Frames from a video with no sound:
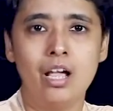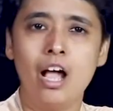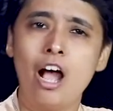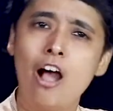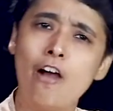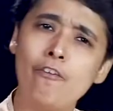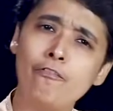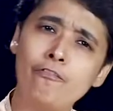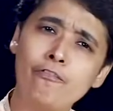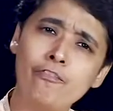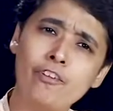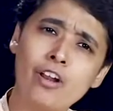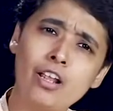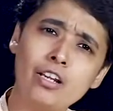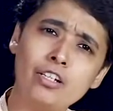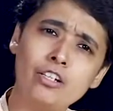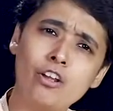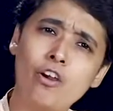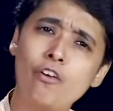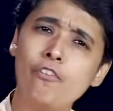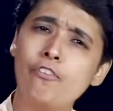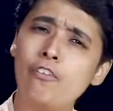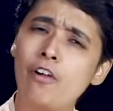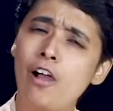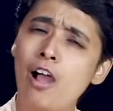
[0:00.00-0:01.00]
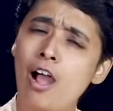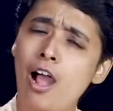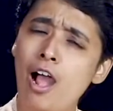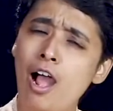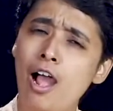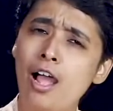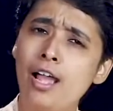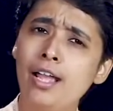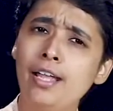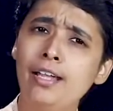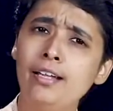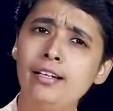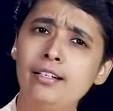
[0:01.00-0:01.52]
A flood of
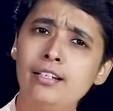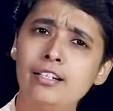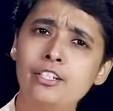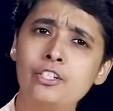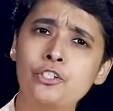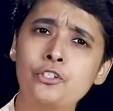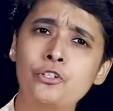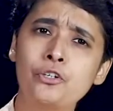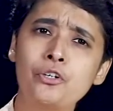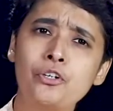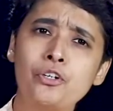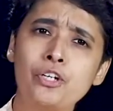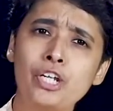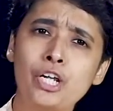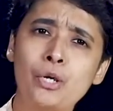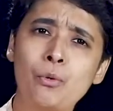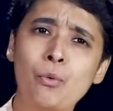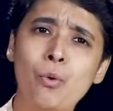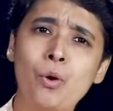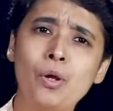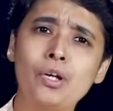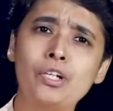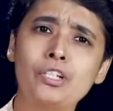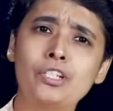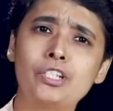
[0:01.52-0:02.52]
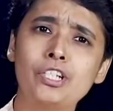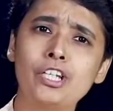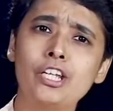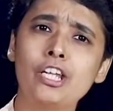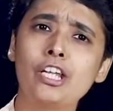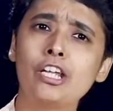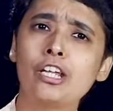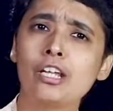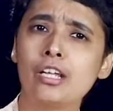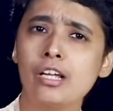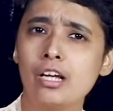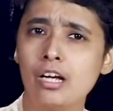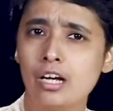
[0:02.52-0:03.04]
high literary
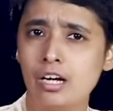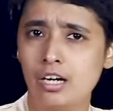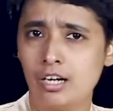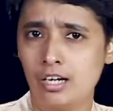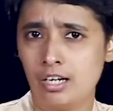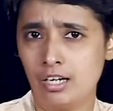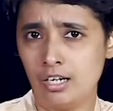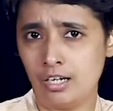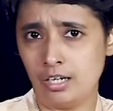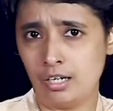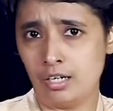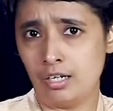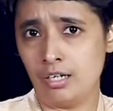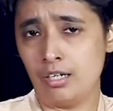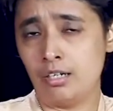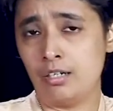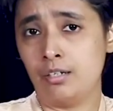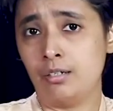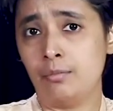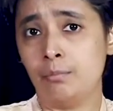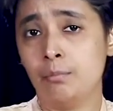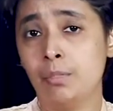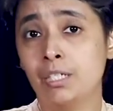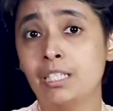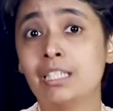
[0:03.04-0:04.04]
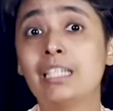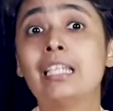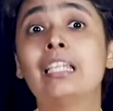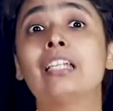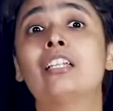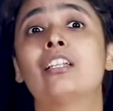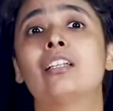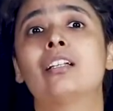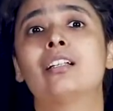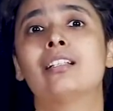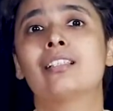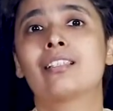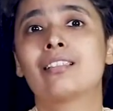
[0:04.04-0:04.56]
quality
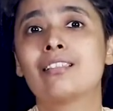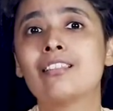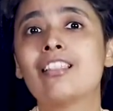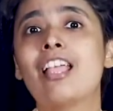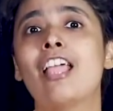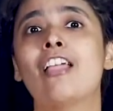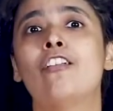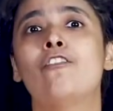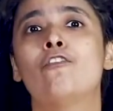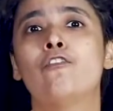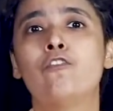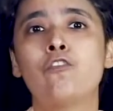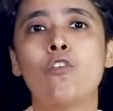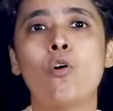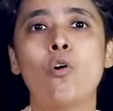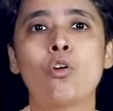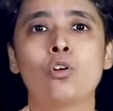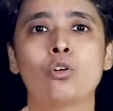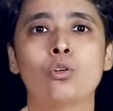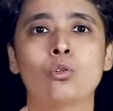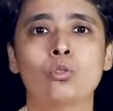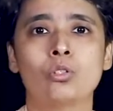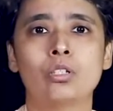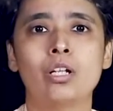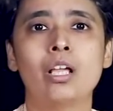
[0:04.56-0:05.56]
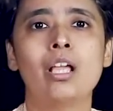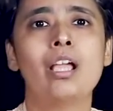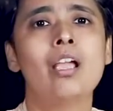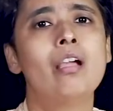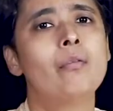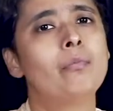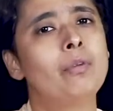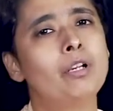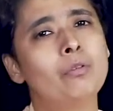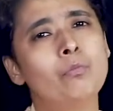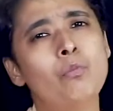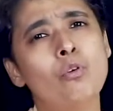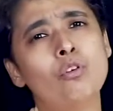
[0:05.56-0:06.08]
materials then followed,
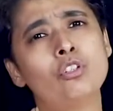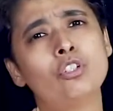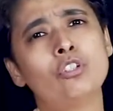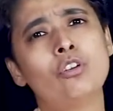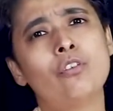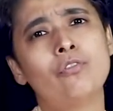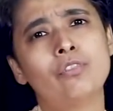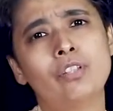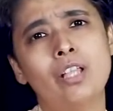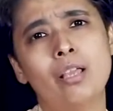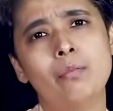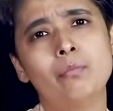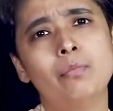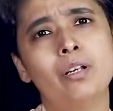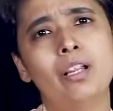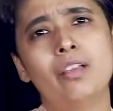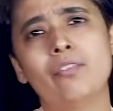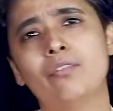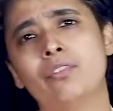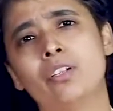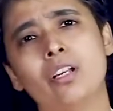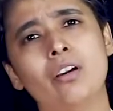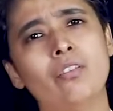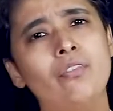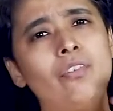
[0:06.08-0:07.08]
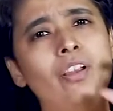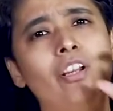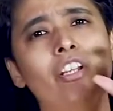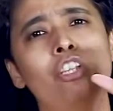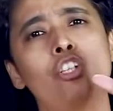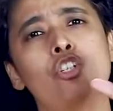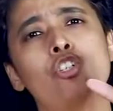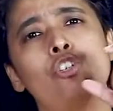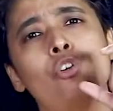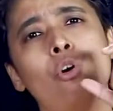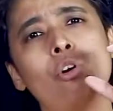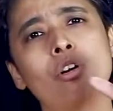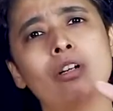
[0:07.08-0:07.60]
but most of them lived a very
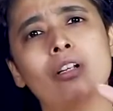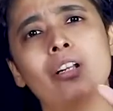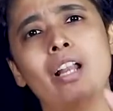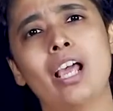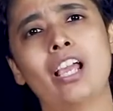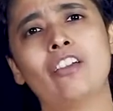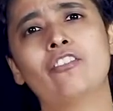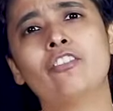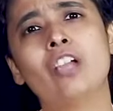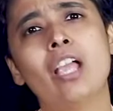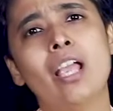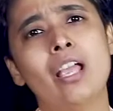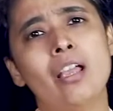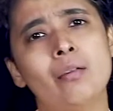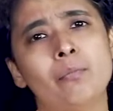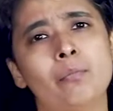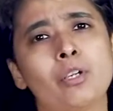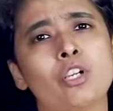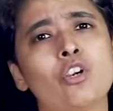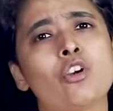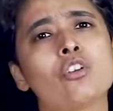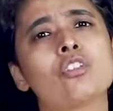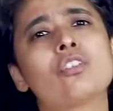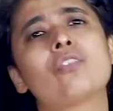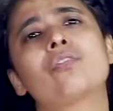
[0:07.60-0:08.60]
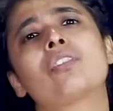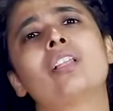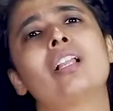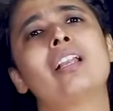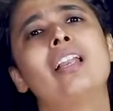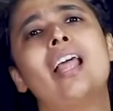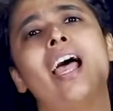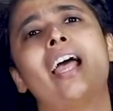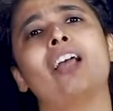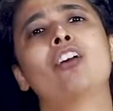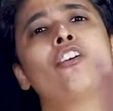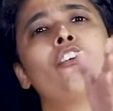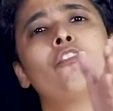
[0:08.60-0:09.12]
short life because of the
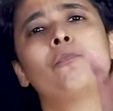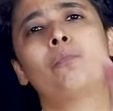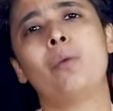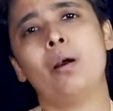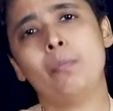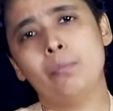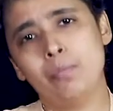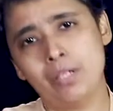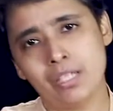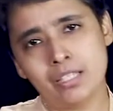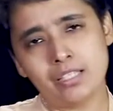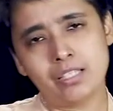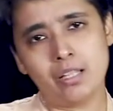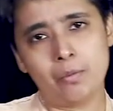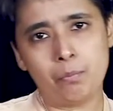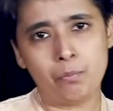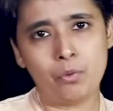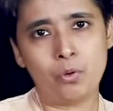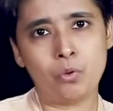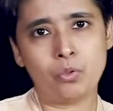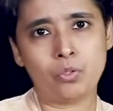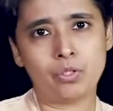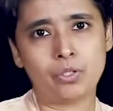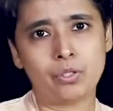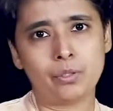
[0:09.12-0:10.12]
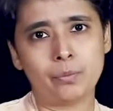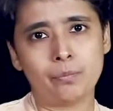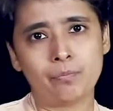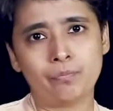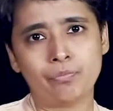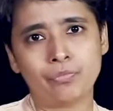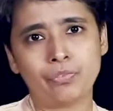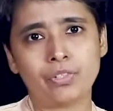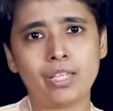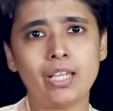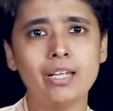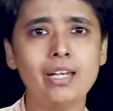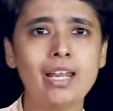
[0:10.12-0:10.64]
lack of public support.
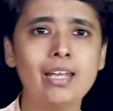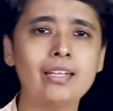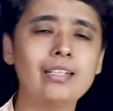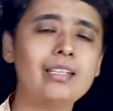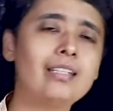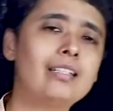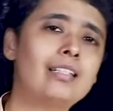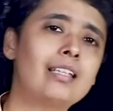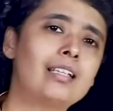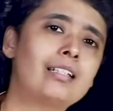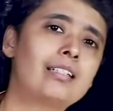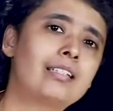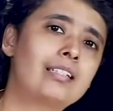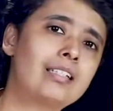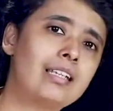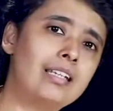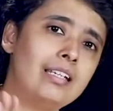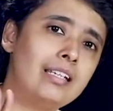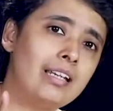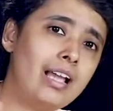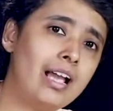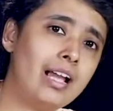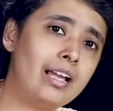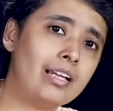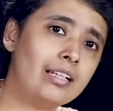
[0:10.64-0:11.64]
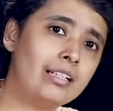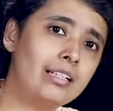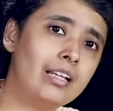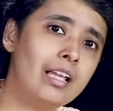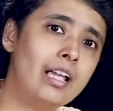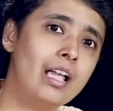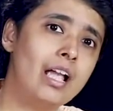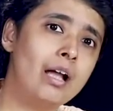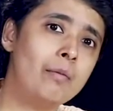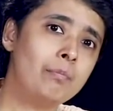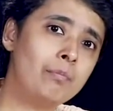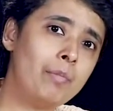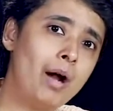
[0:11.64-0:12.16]
In 1869,
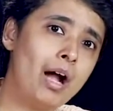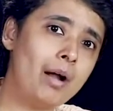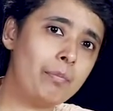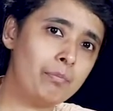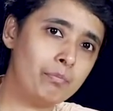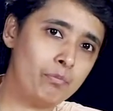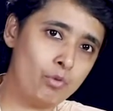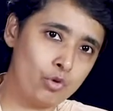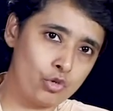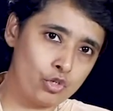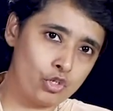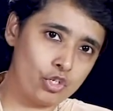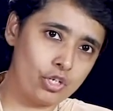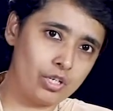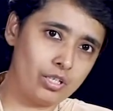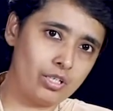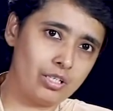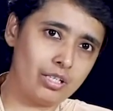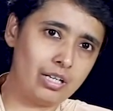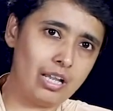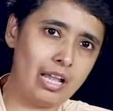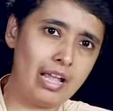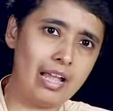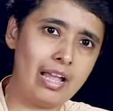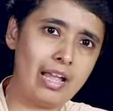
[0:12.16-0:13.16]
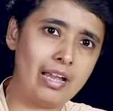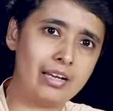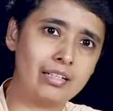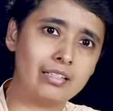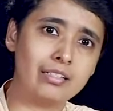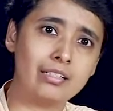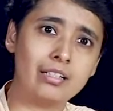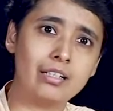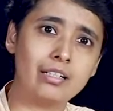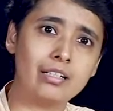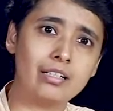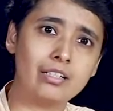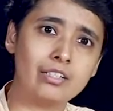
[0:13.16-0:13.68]
Pap Mochan
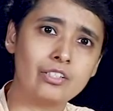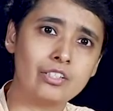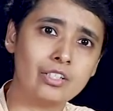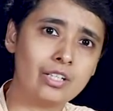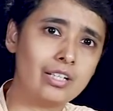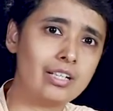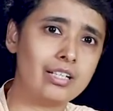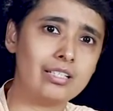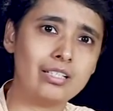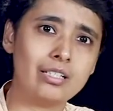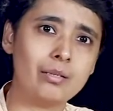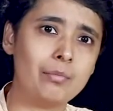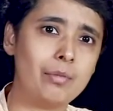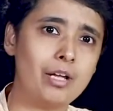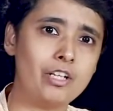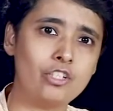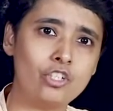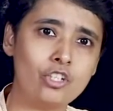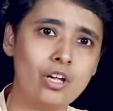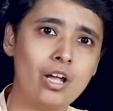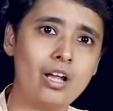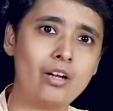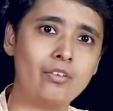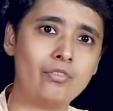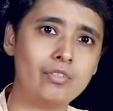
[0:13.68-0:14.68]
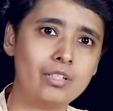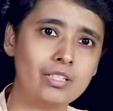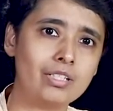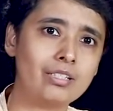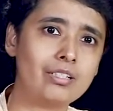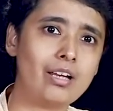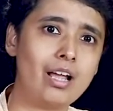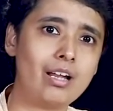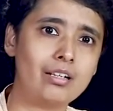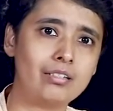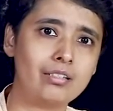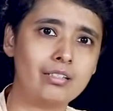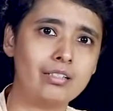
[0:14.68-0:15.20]
and Jagat Samachar were
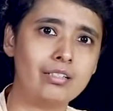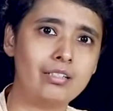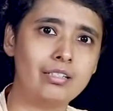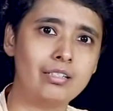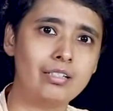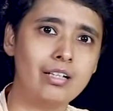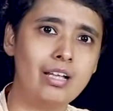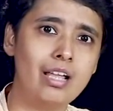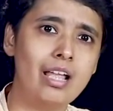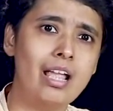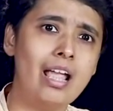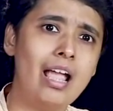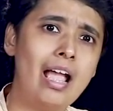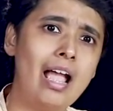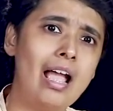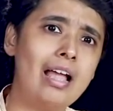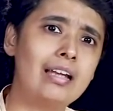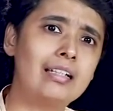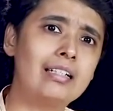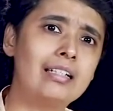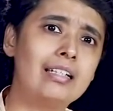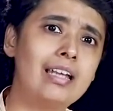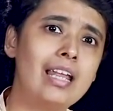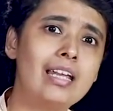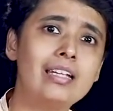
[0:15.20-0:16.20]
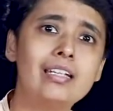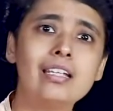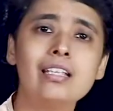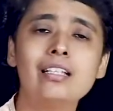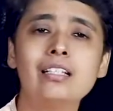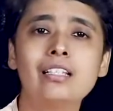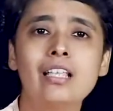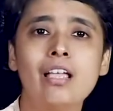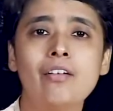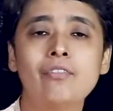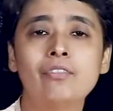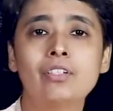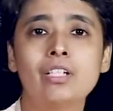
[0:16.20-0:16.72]
started, and in
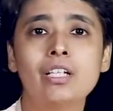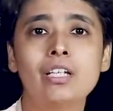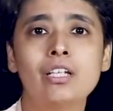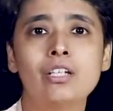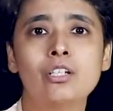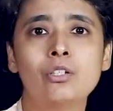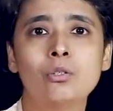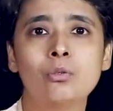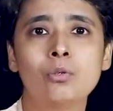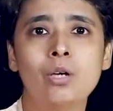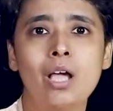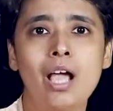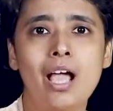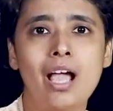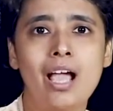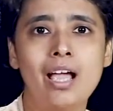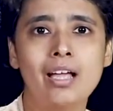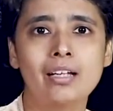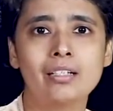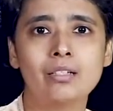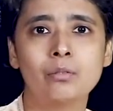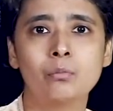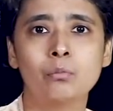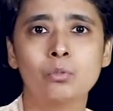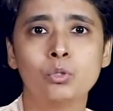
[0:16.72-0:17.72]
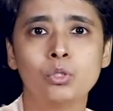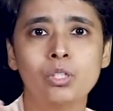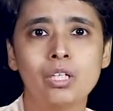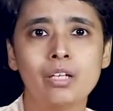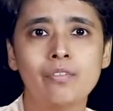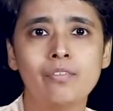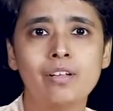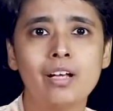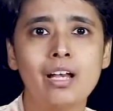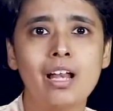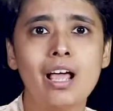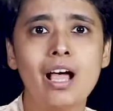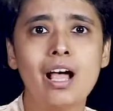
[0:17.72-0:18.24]
1870 you had Buddhi
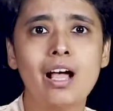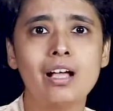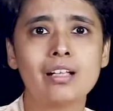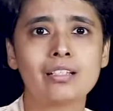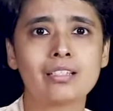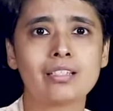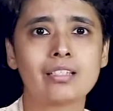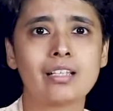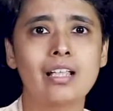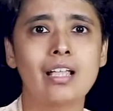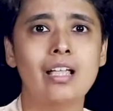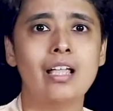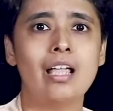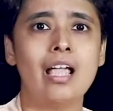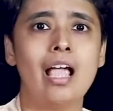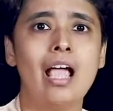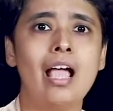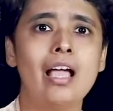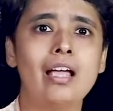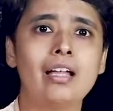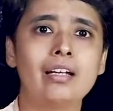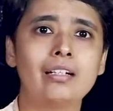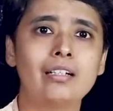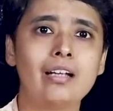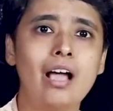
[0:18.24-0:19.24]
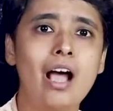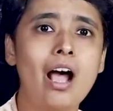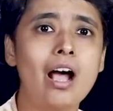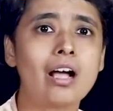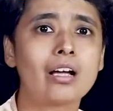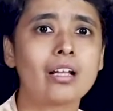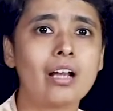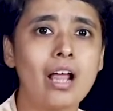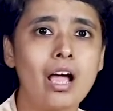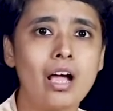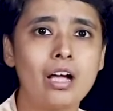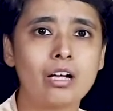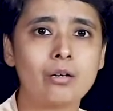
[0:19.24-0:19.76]
Vilas and
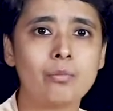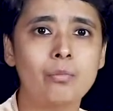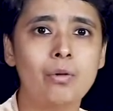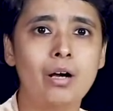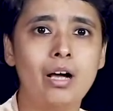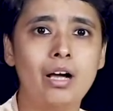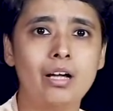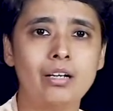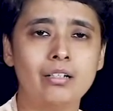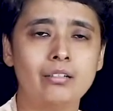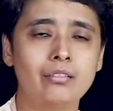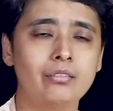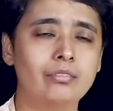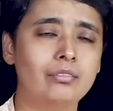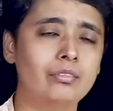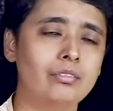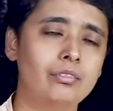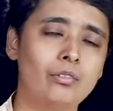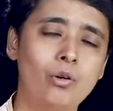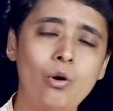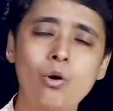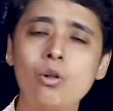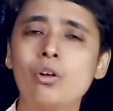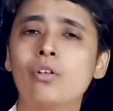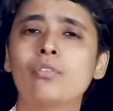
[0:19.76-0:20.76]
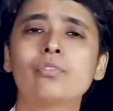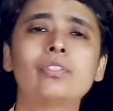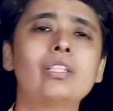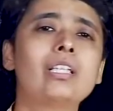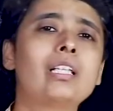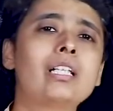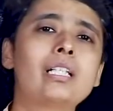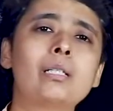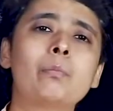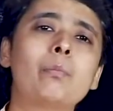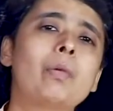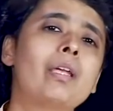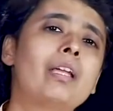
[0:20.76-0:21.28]
Agra Akhbar. All of
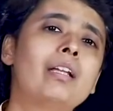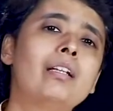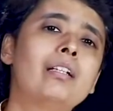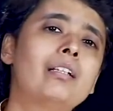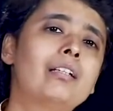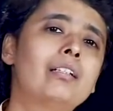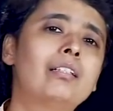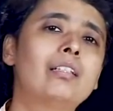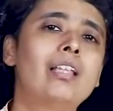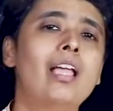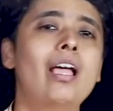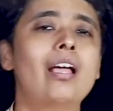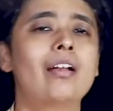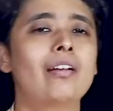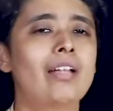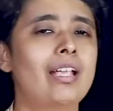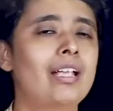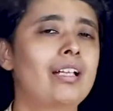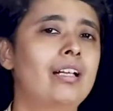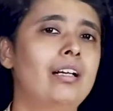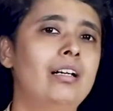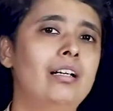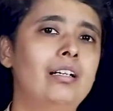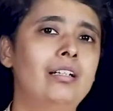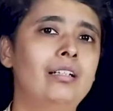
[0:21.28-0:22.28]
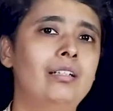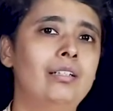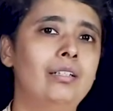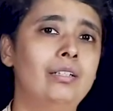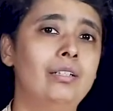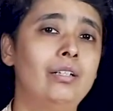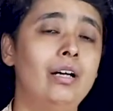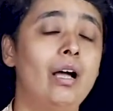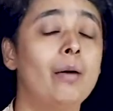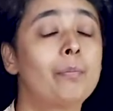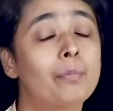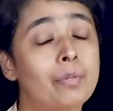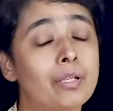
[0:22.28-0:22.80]
these made their
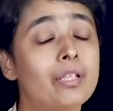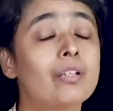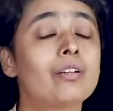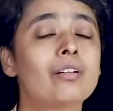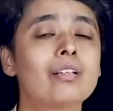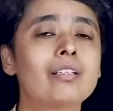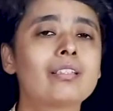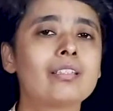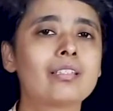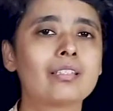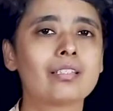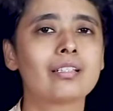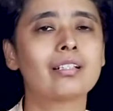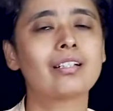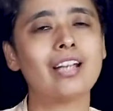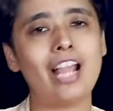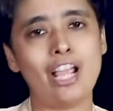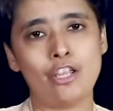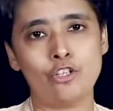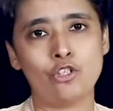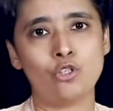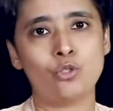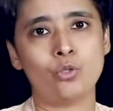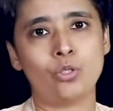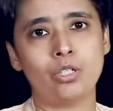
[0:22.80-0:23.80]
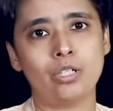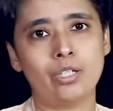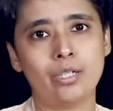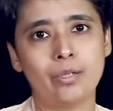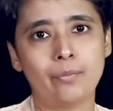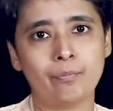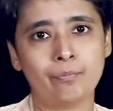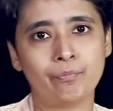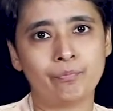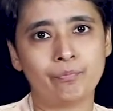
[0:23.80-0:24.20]
appearance gradually.